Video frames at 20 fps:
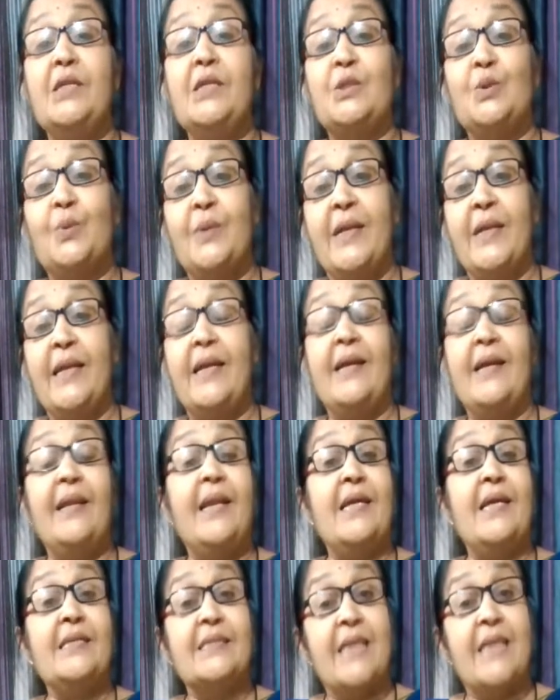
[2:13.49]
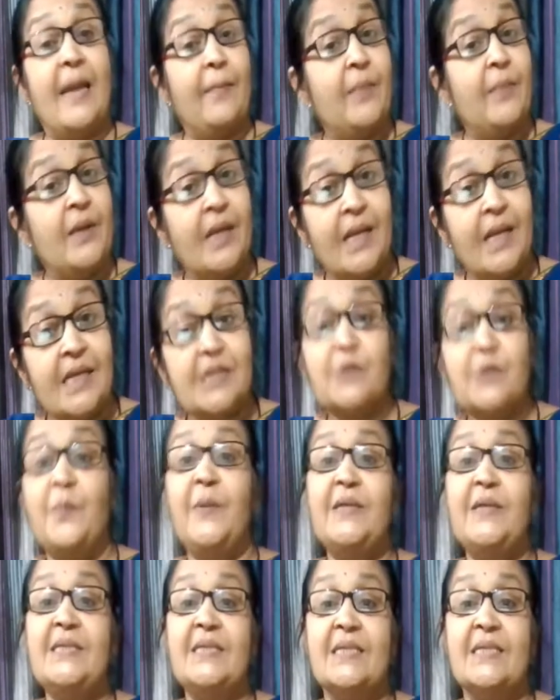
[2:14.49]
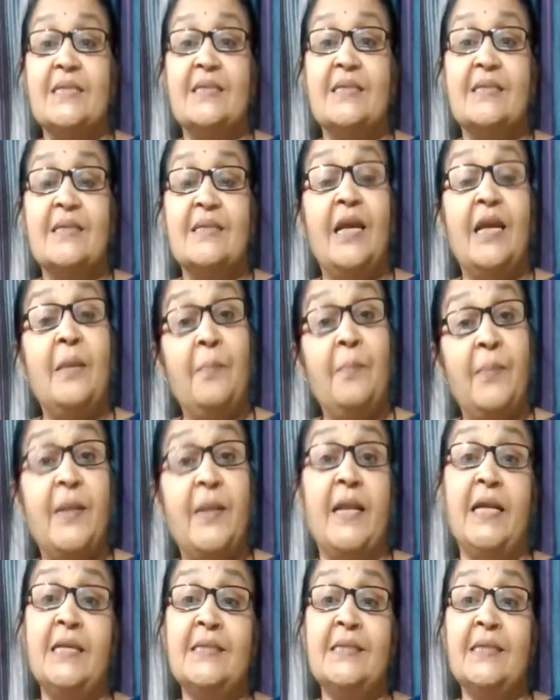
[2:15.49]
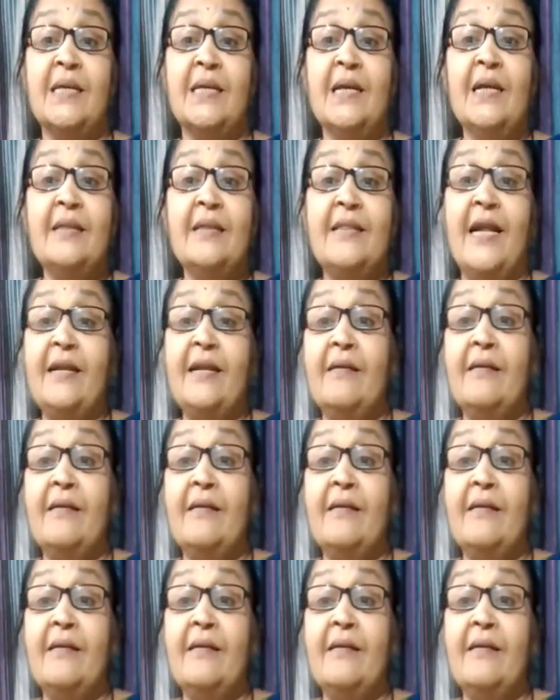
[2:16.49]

to recognize capital expenses in periods that